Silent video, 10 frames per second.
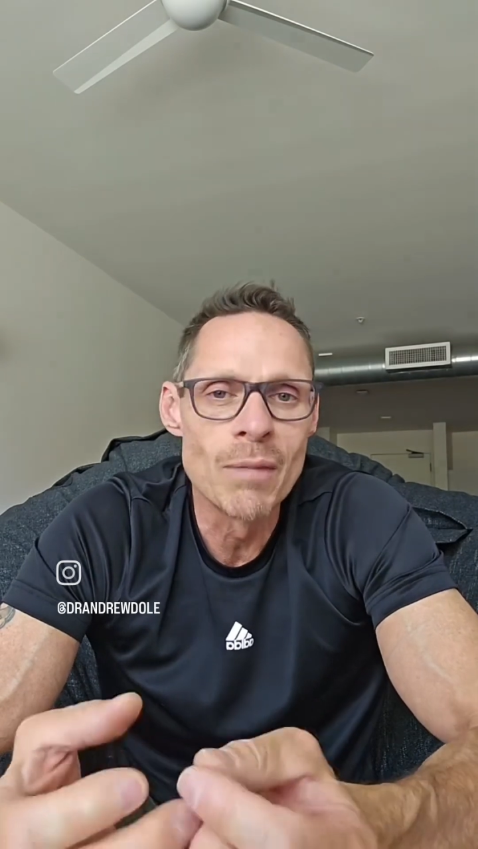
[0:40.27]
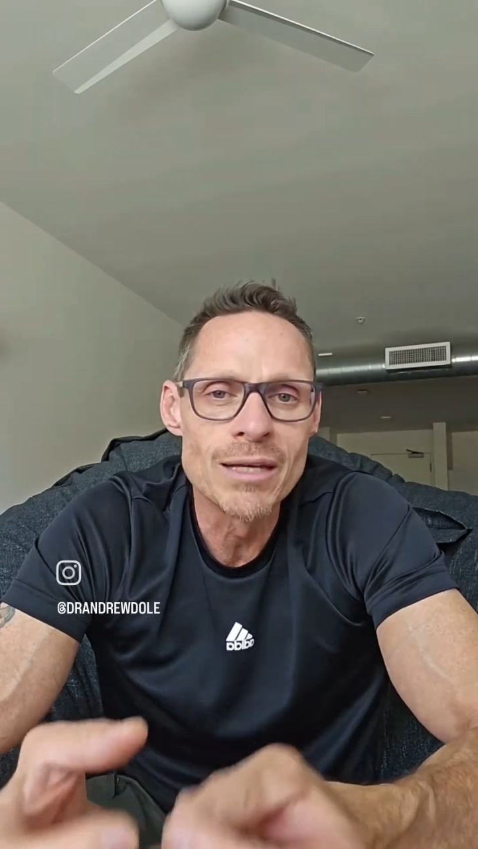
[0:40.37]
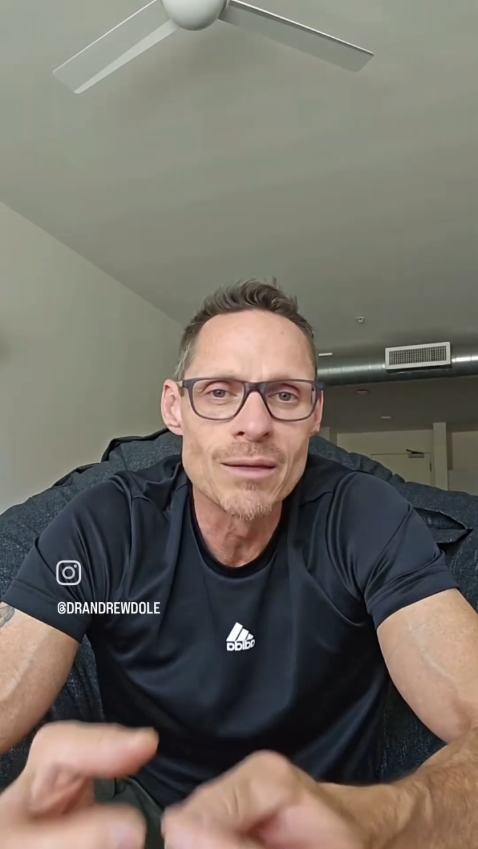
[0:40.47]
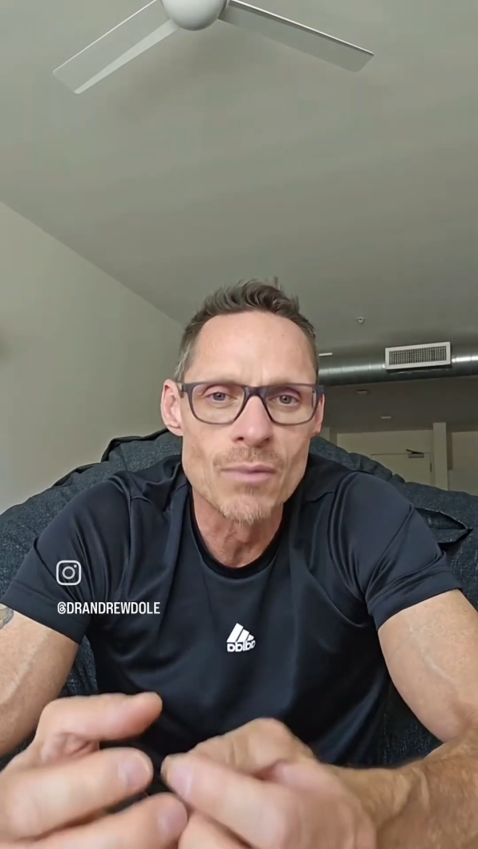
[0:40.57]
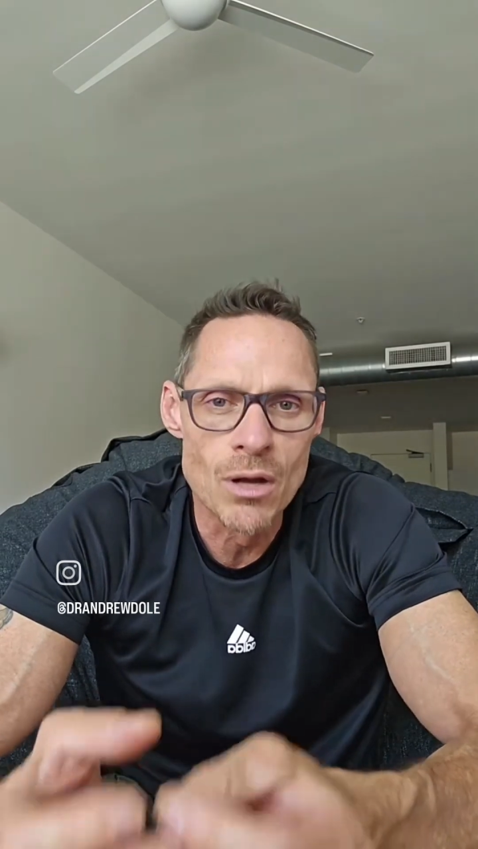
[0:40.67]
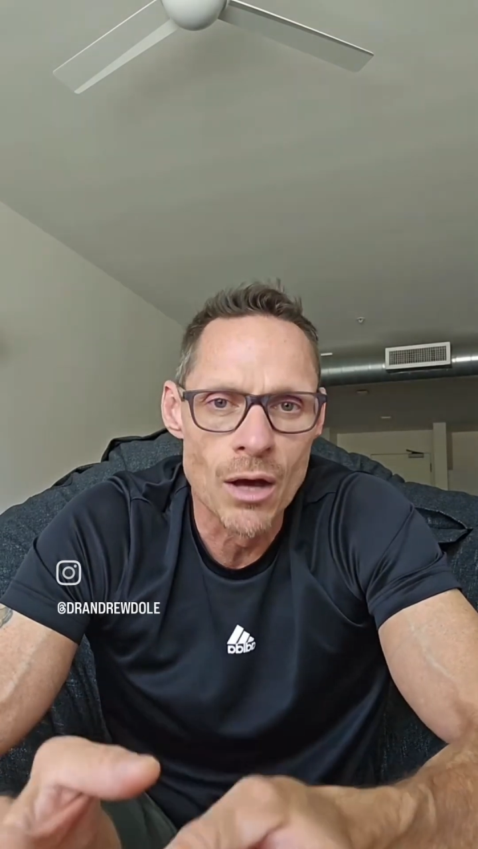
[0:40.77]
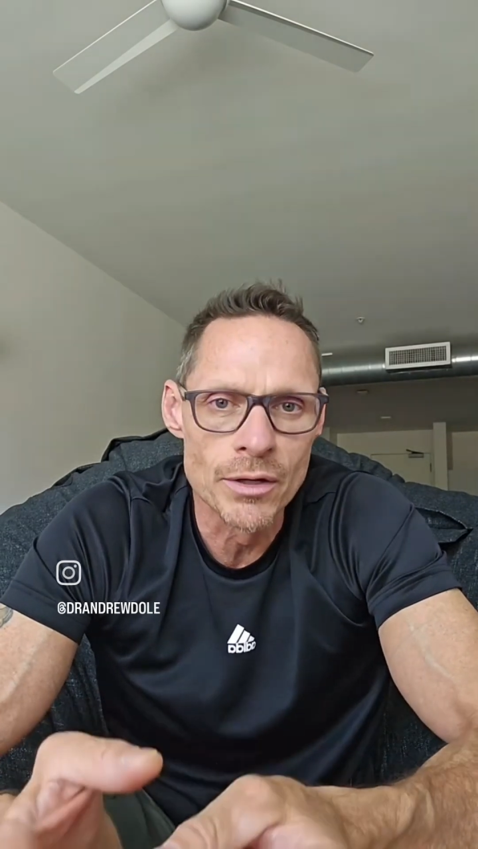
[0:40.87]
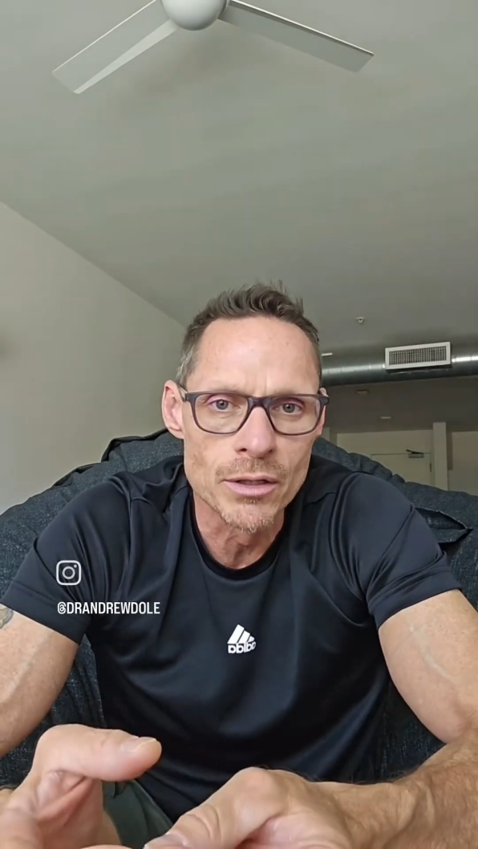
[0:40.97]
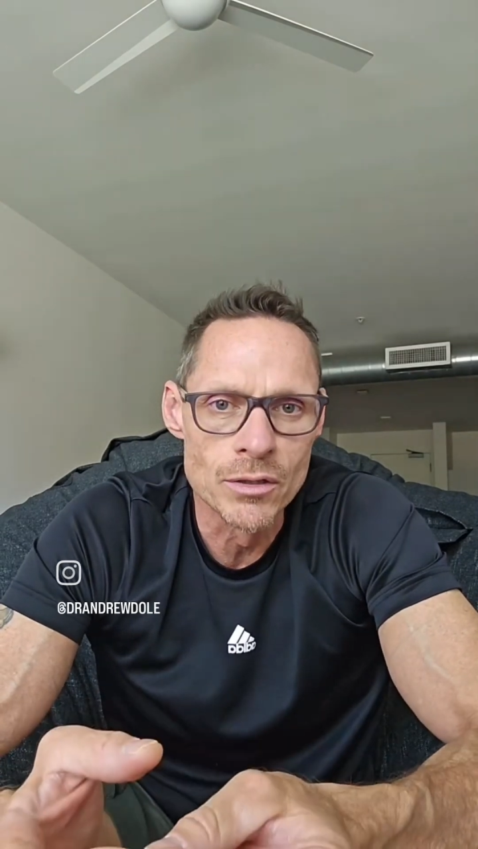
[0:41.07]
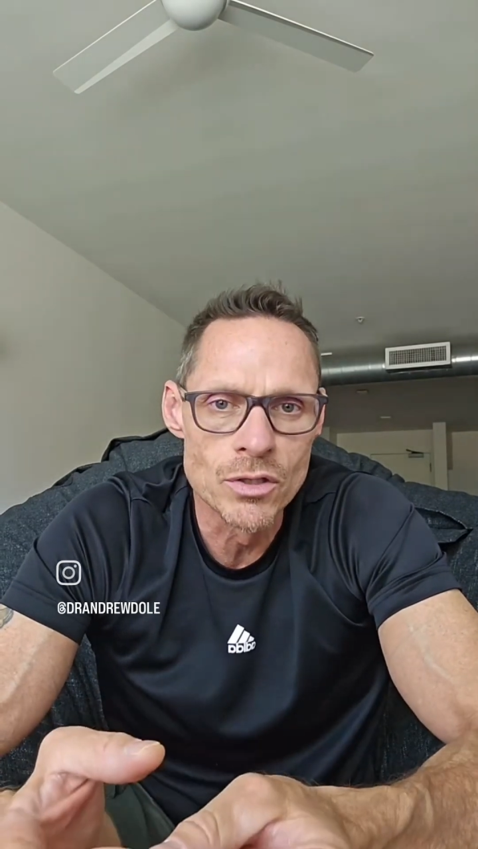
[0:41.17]
makes them
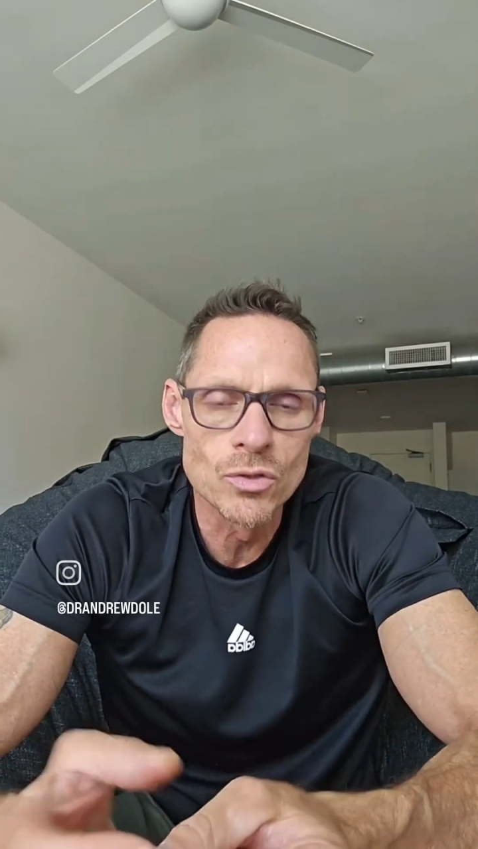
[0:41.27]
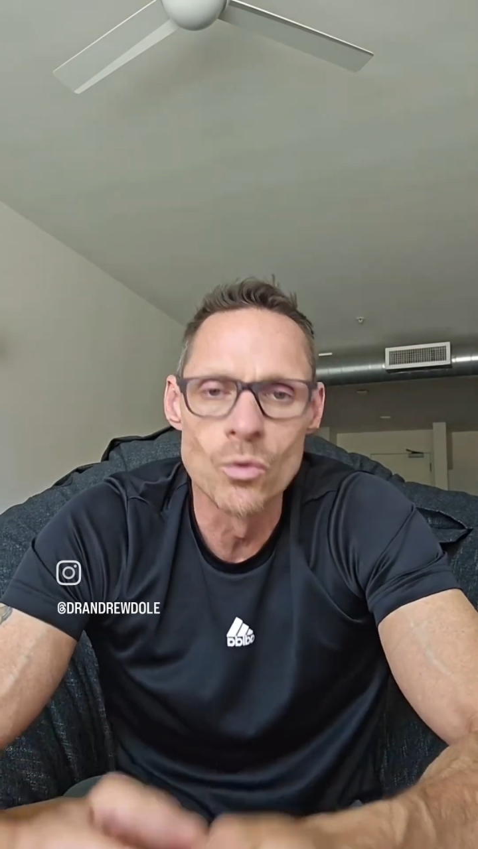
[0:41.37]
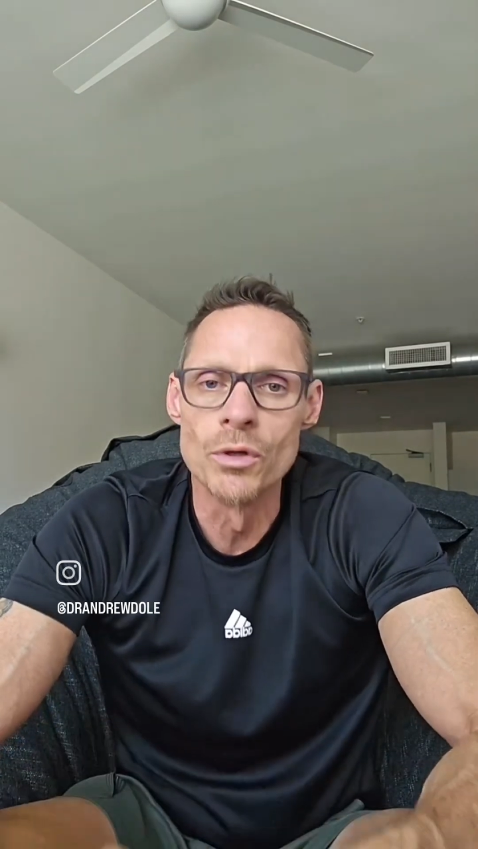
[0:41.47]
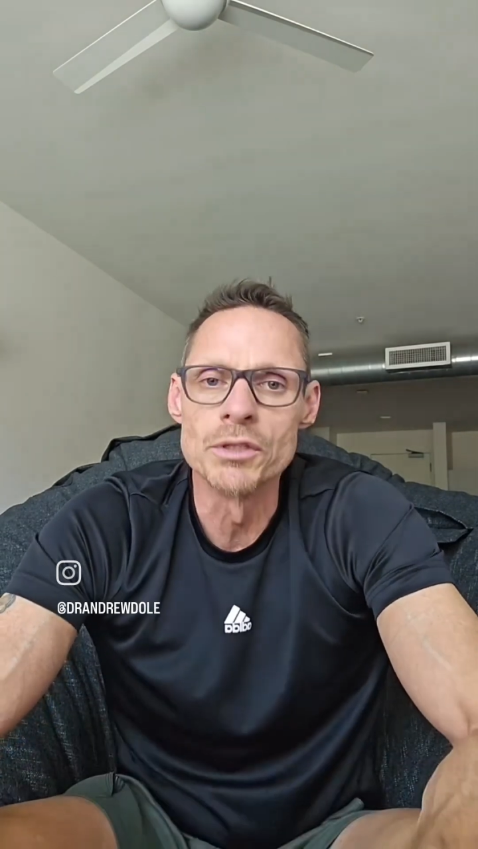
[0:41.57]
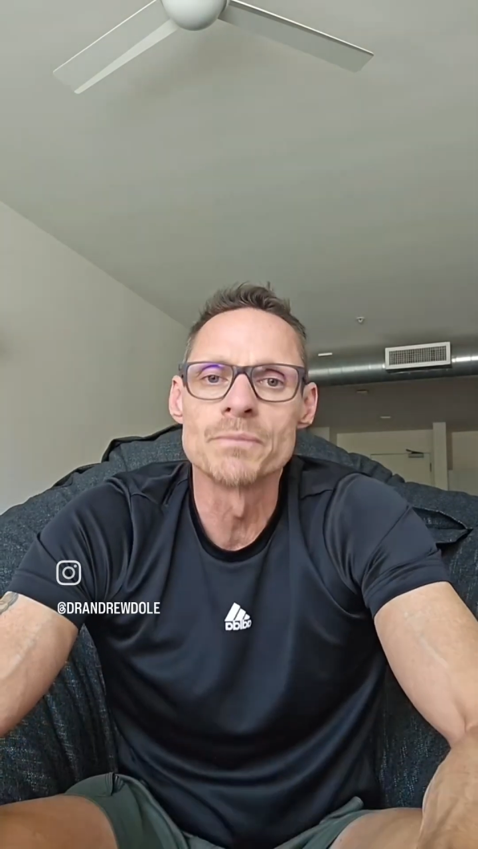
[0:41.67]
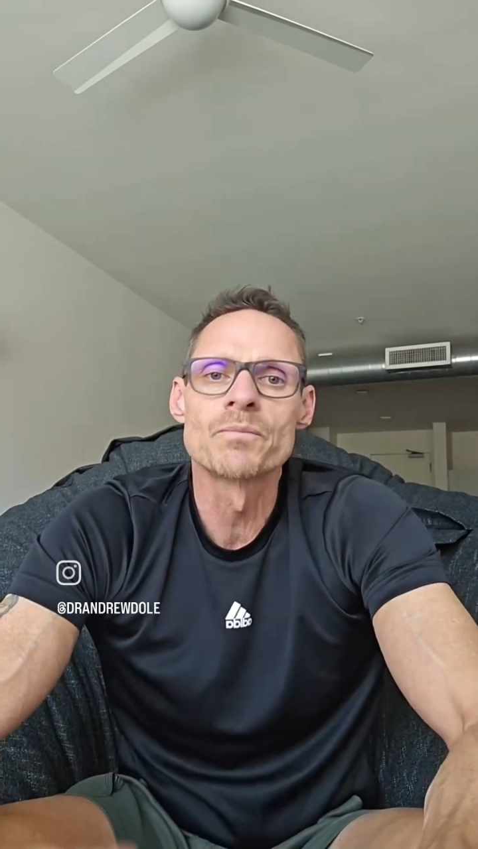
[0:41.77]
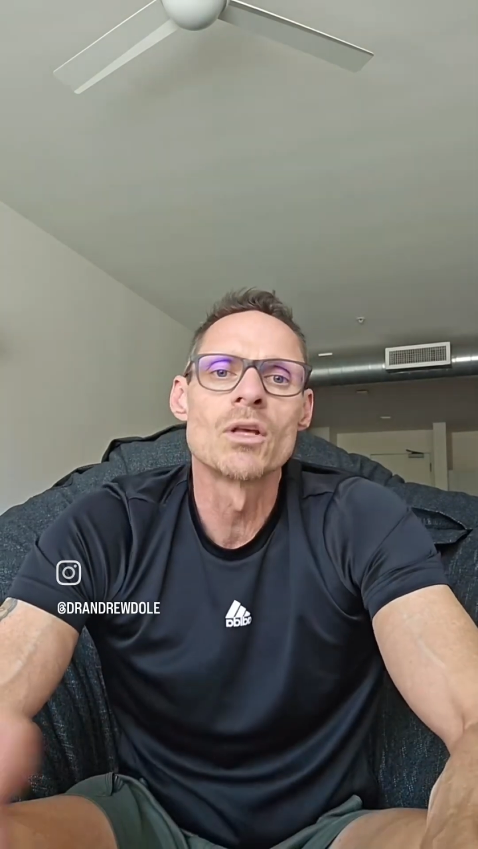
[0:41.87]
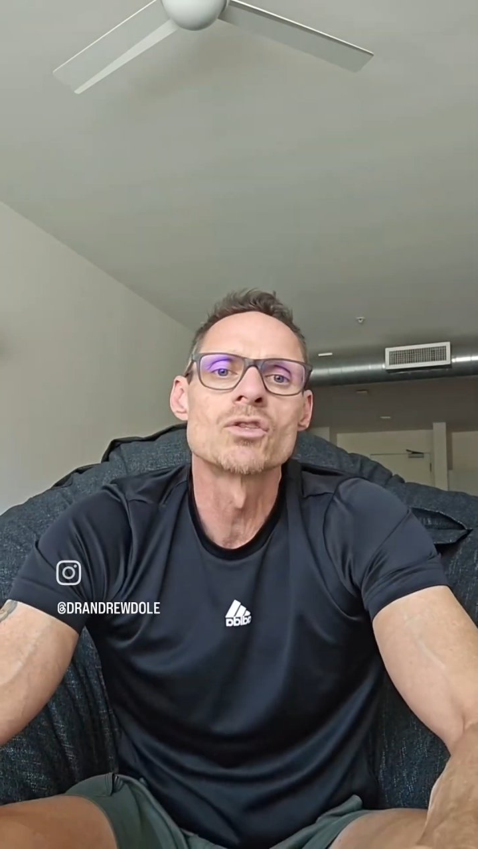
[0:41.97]
not a good source.